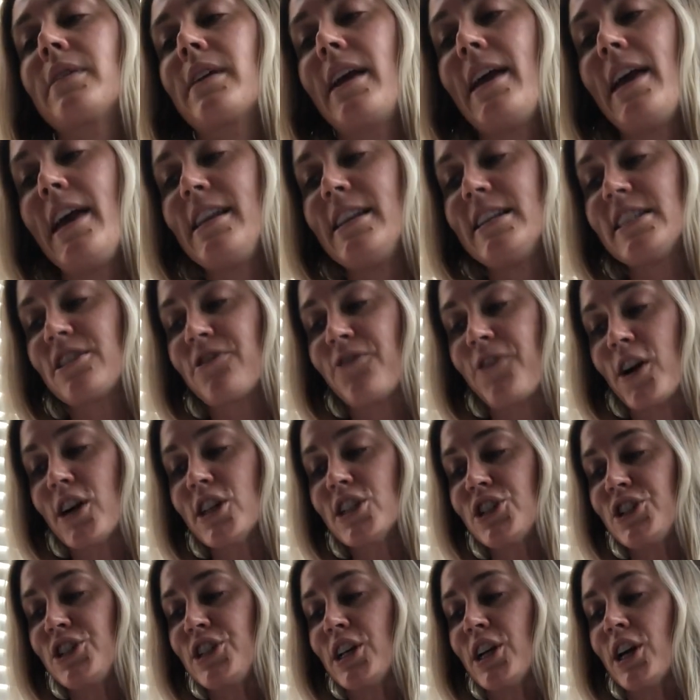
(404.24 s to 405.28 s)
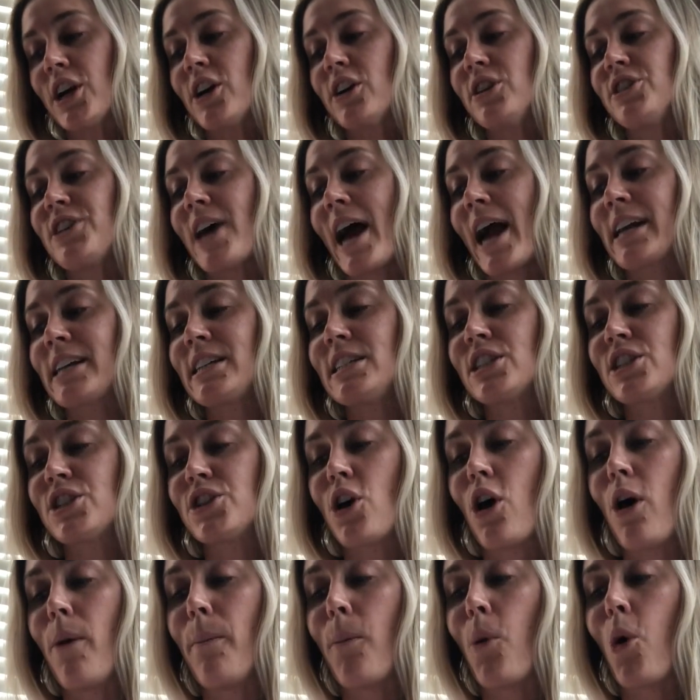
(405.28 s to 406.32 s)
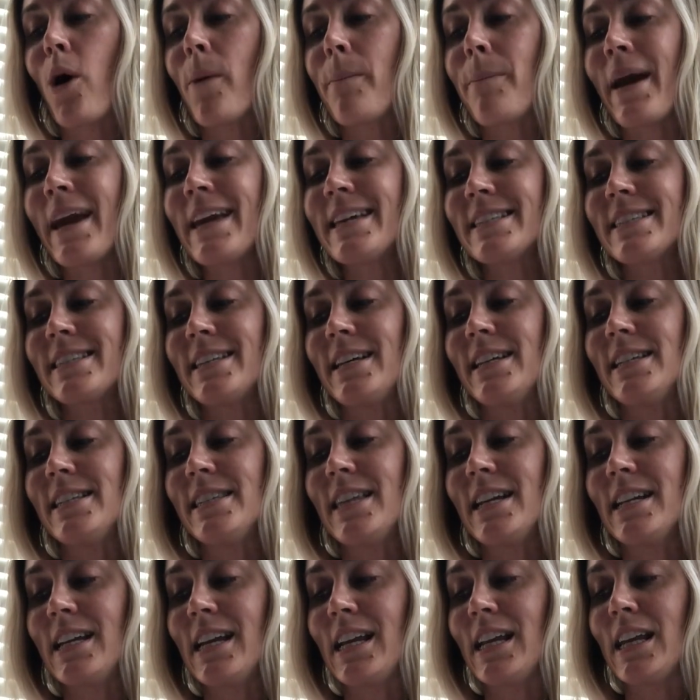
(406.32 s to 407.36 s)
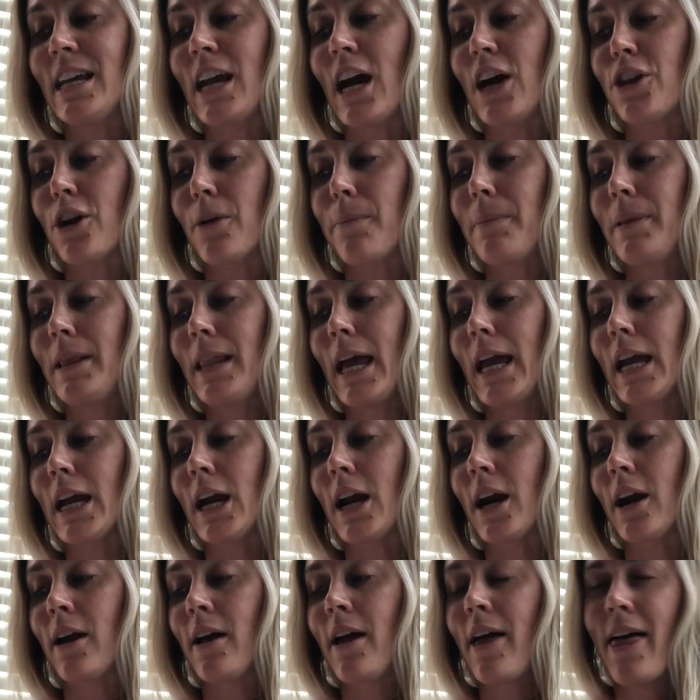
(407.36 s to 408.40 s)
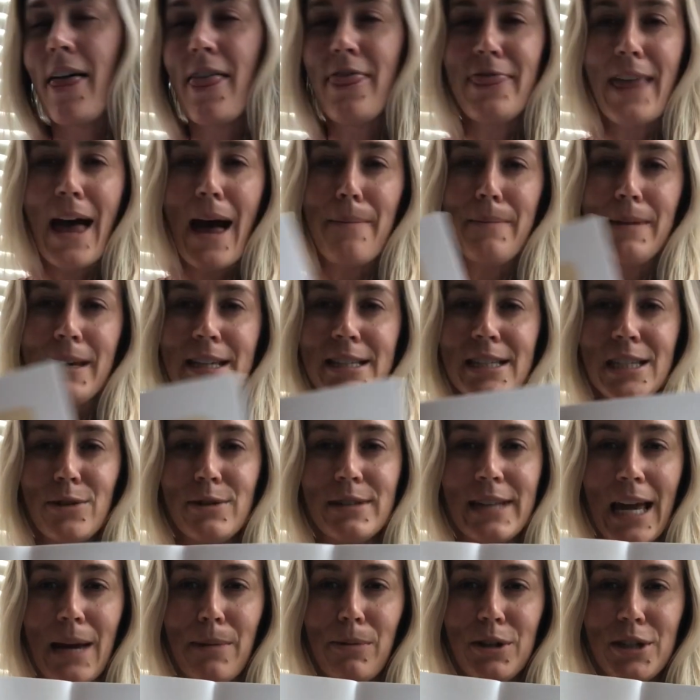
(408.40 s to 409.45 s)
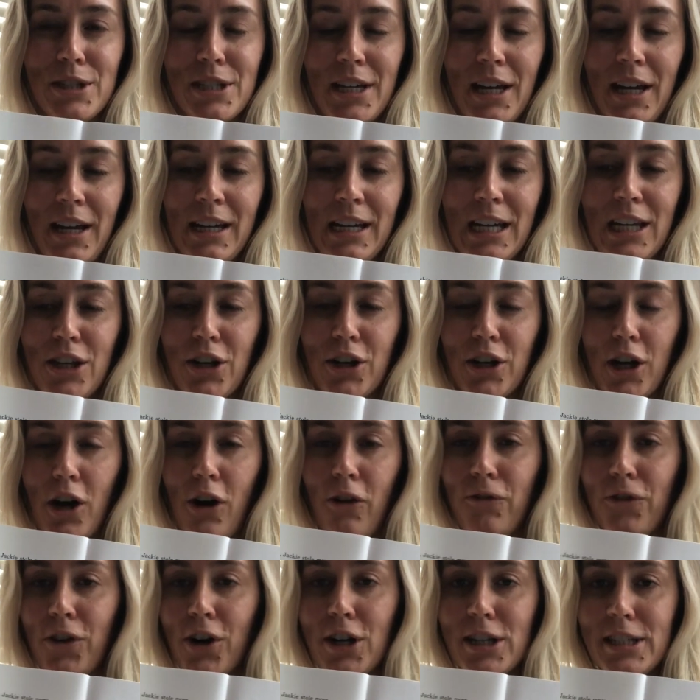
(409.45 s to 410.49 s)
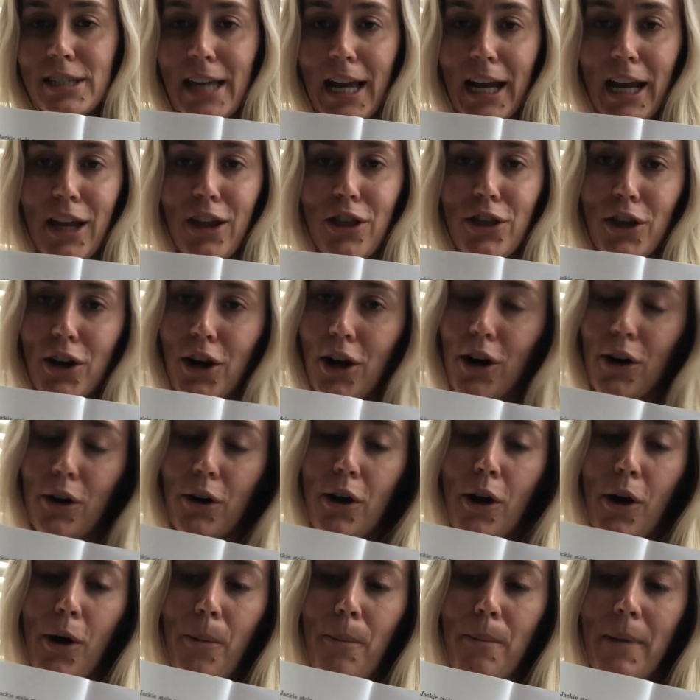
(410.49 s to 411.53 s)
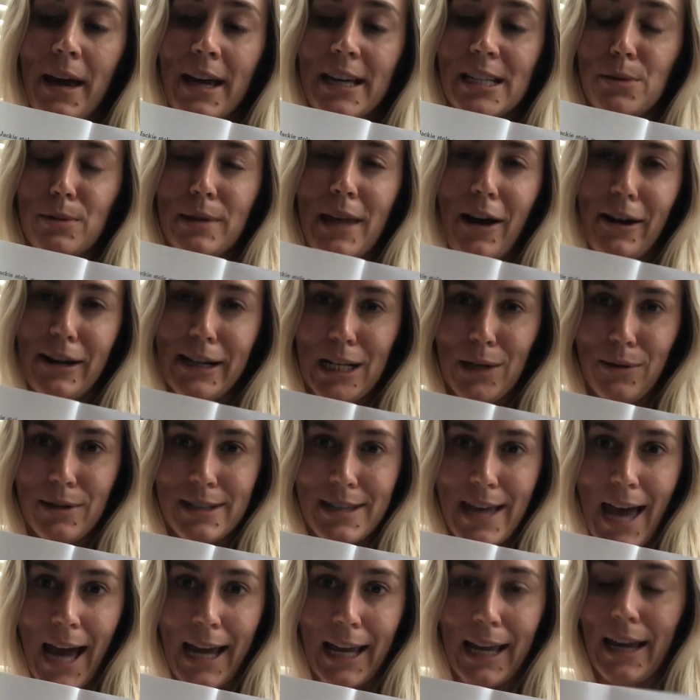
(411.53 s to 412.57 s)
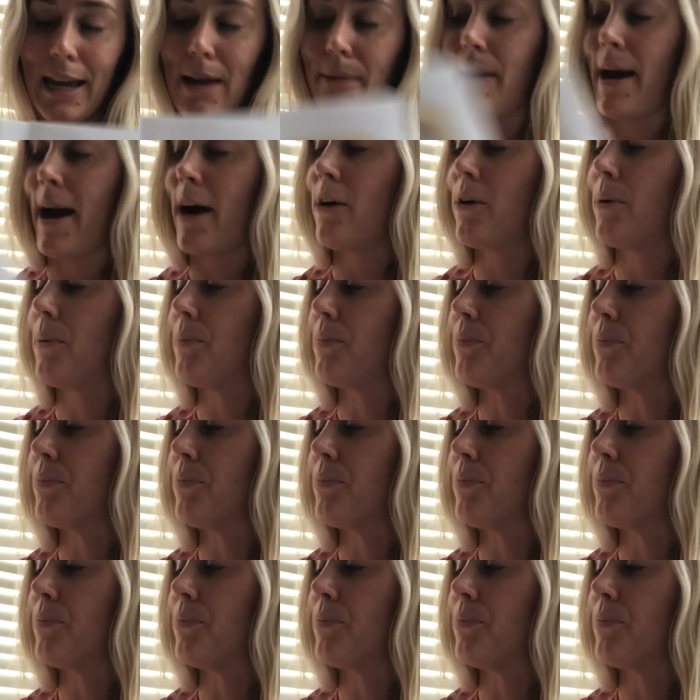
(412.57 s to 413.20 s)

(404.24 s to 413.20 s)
In his first year, Jackie stole more bases than any other player. That means he was able to either go first, second, third, or home base without anyone tagging him out.